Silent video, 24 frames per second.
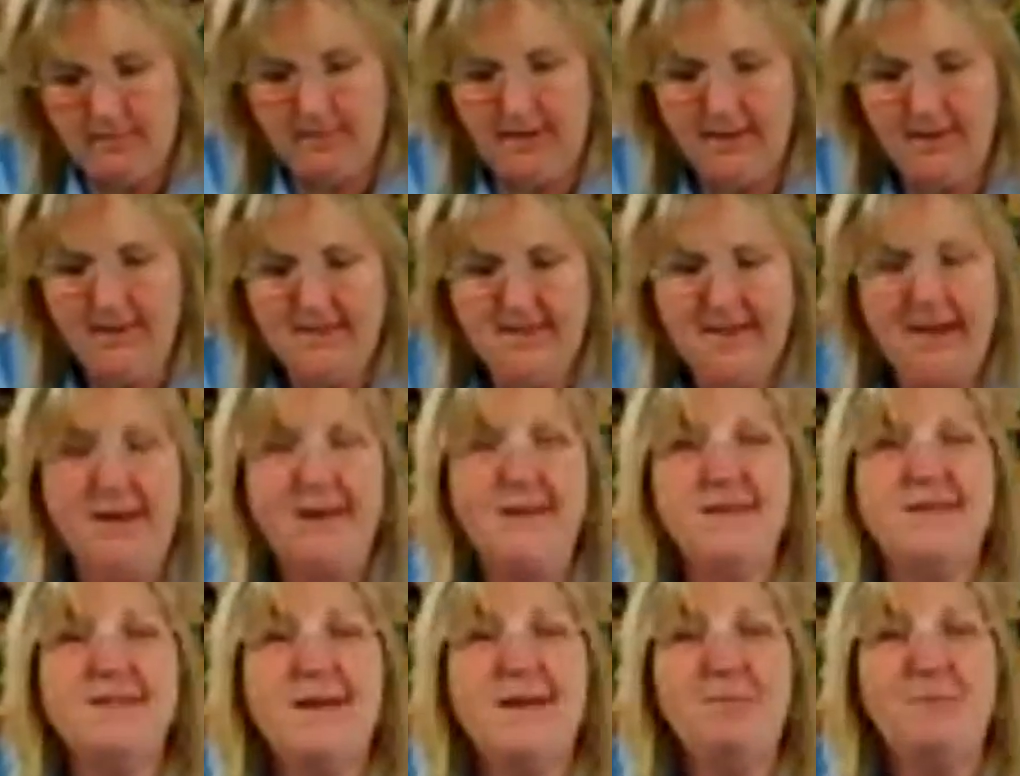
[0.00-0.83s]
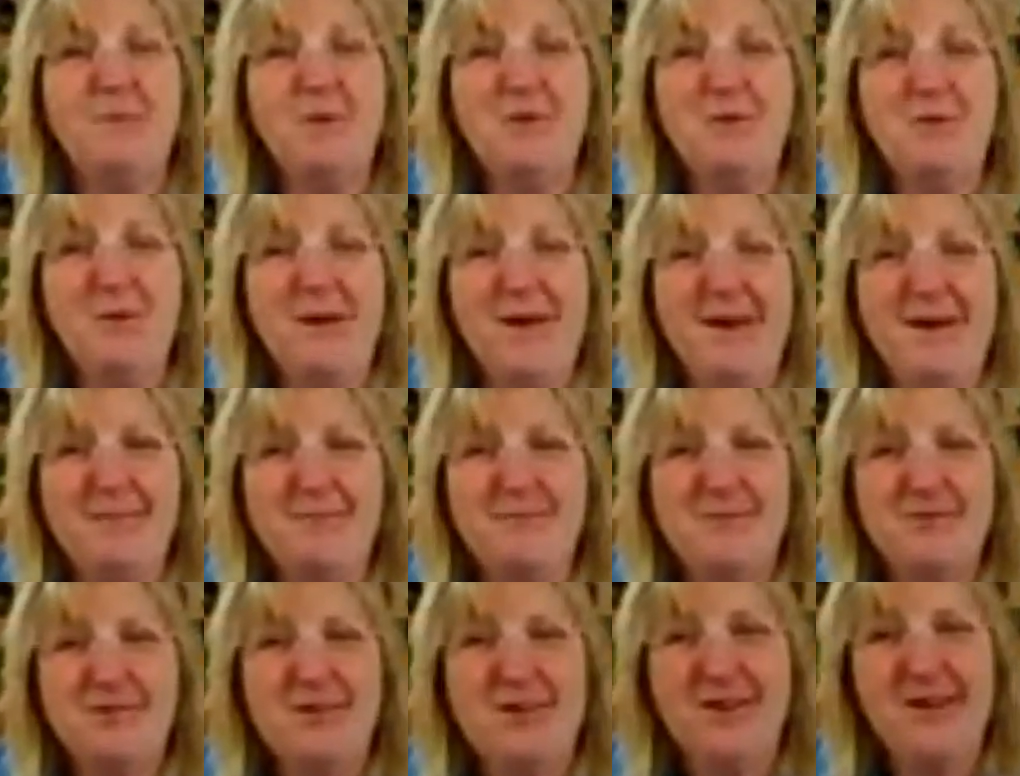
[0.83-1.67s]
And Dennis up in New
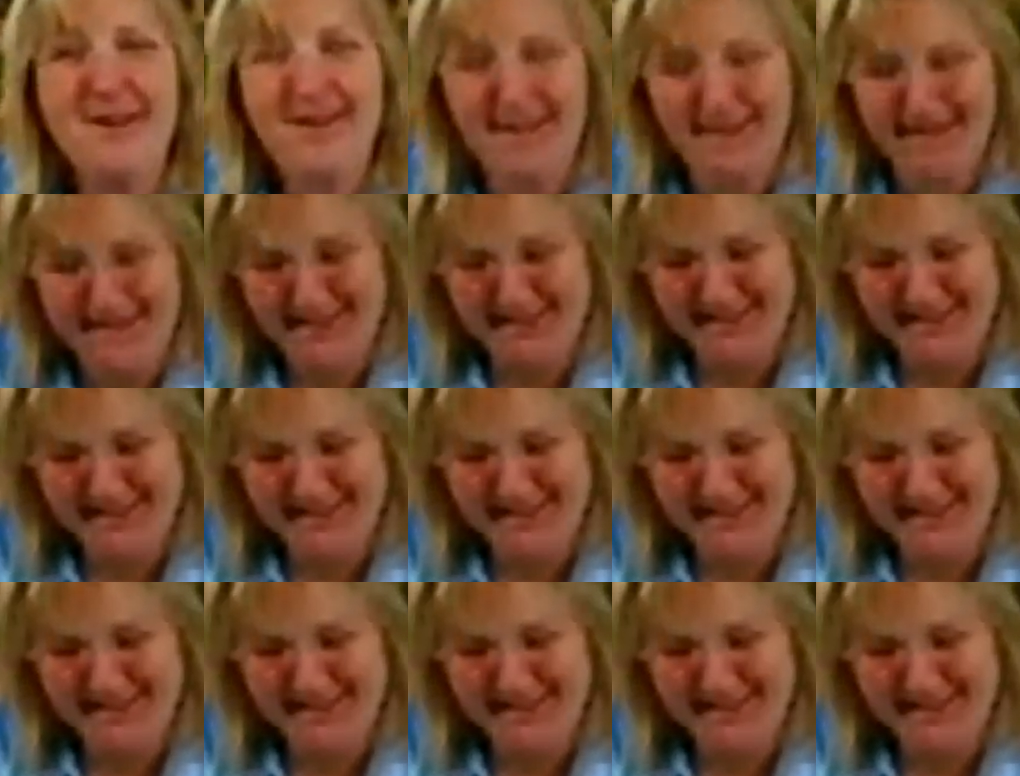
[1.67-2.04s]
Hampshire.